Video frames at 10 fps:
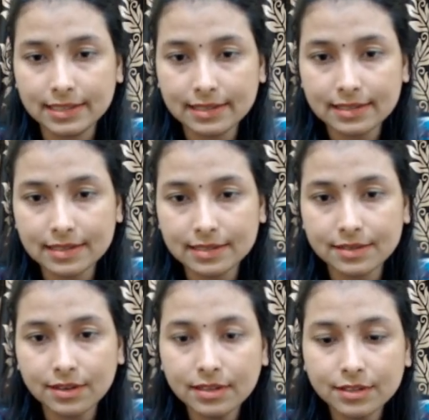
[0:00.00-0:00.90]
just
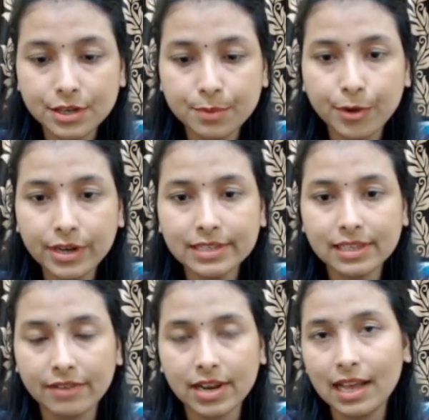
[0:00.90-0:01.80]
install
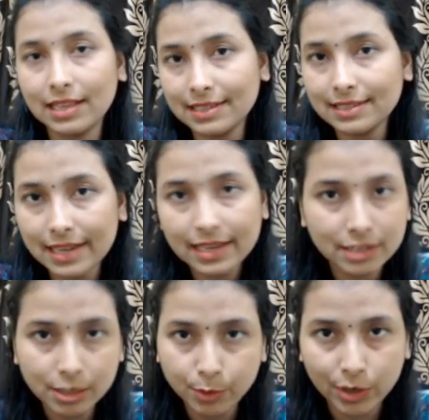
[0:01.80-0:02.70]
3.7. I'll just
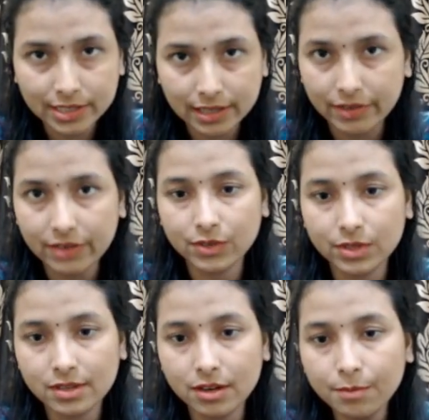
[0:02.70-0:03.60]
take 3.7
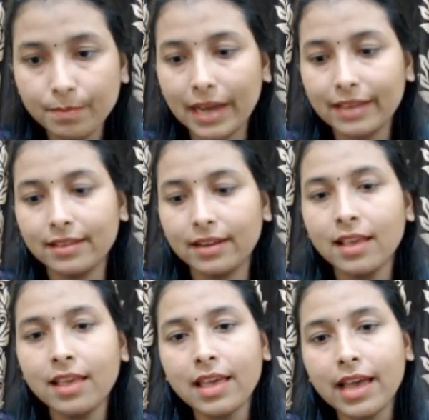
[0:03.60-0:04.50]
version of Python.
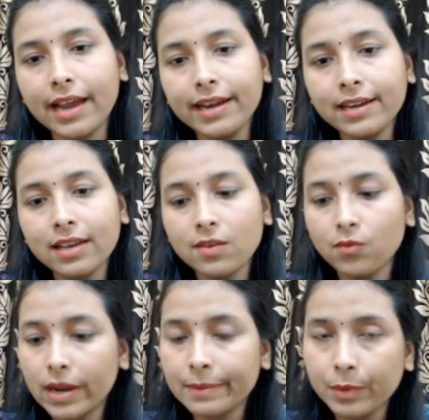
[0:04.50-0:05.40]
And
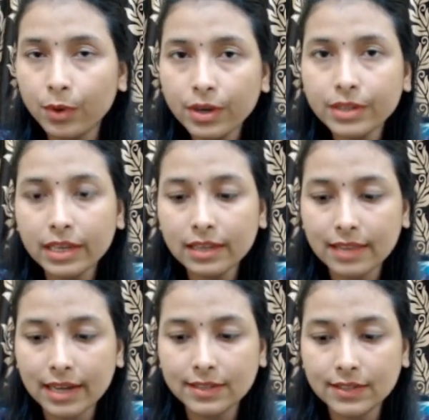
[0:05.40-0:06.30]
one more
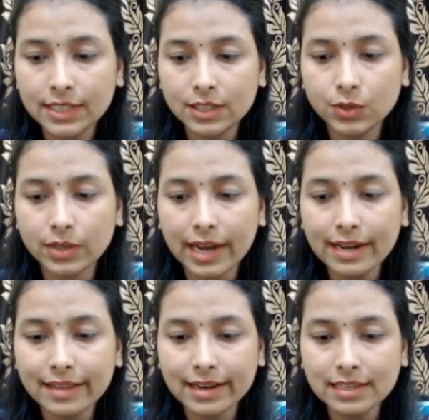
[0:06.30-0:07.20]
thing that you need to
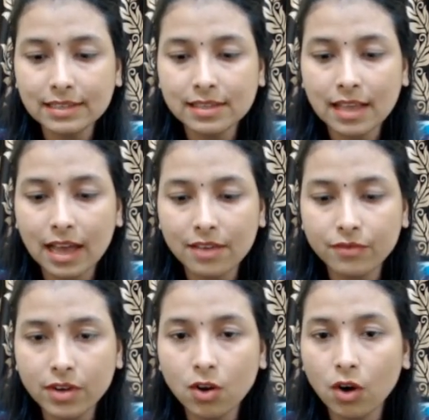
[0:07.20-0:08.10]
write, that is
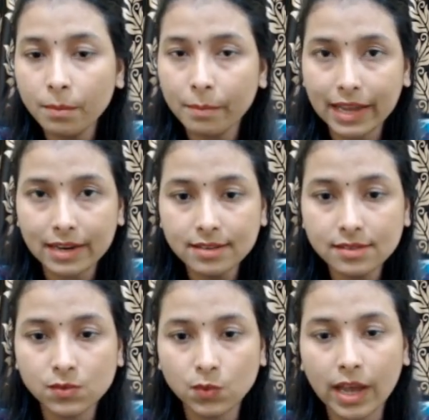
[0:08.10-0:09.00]
hyphen or
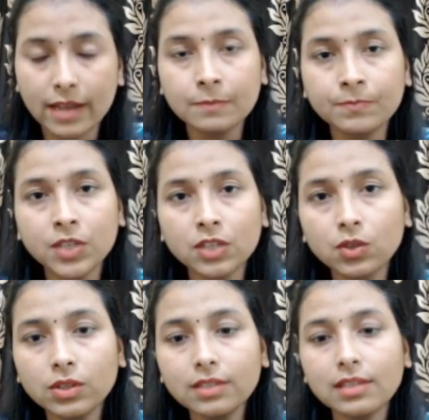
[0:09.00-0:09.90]
minus y.
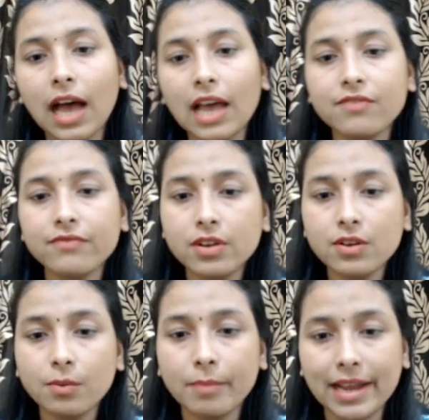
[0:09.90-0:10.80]
So this
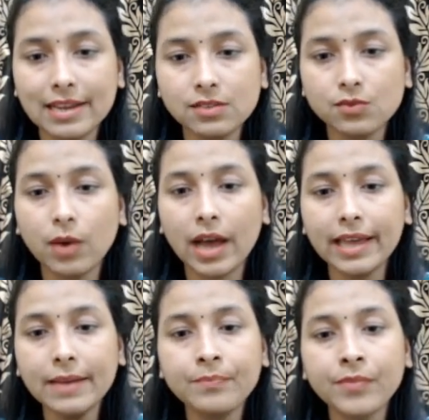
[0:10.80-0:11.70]
hyphen or minus
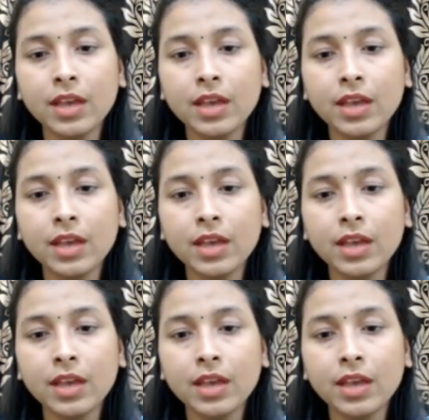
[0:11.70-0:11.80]
y,